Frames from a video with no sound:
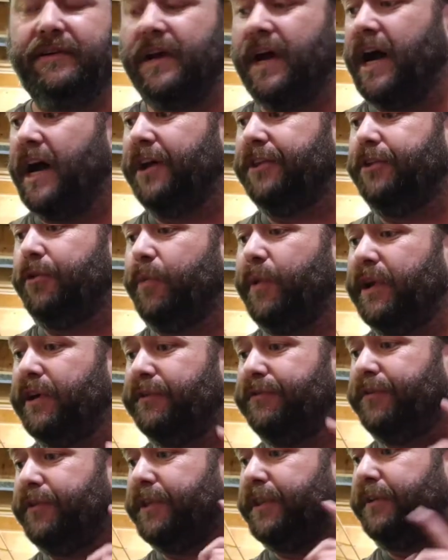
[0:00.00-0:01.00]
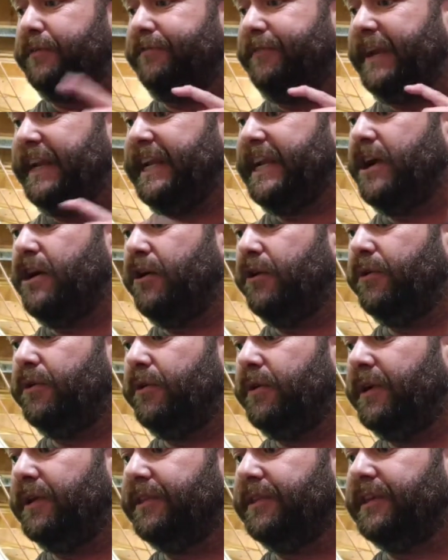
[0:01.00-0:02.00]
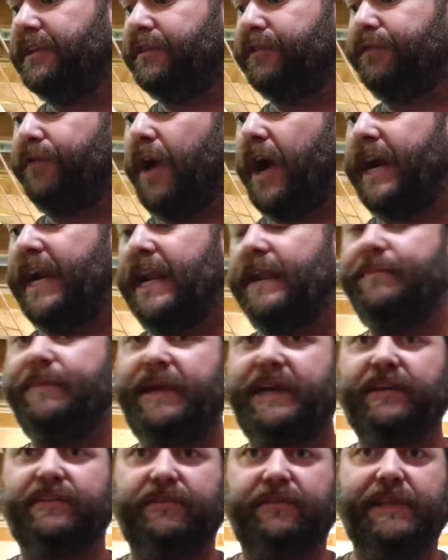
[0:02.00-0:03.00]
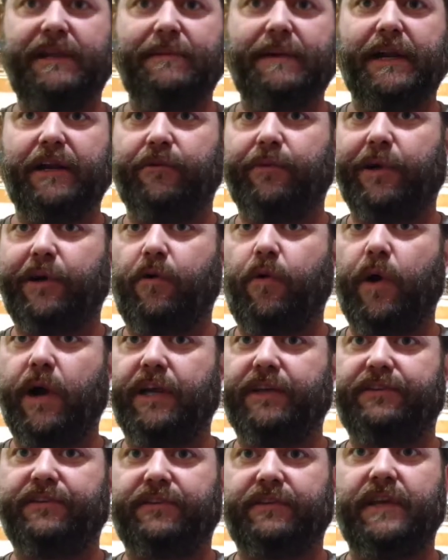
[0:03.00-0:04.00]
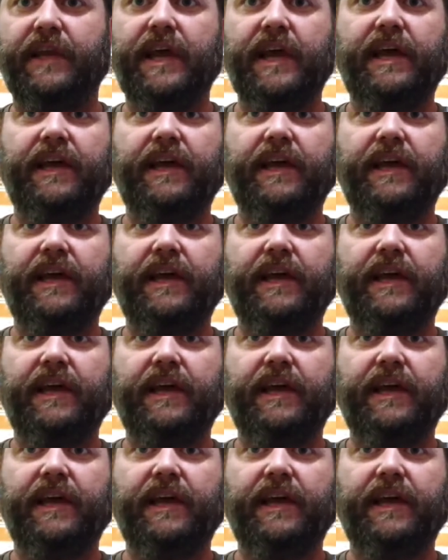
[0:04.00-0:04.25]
The winner for the video this Friday, because of the amount of requests,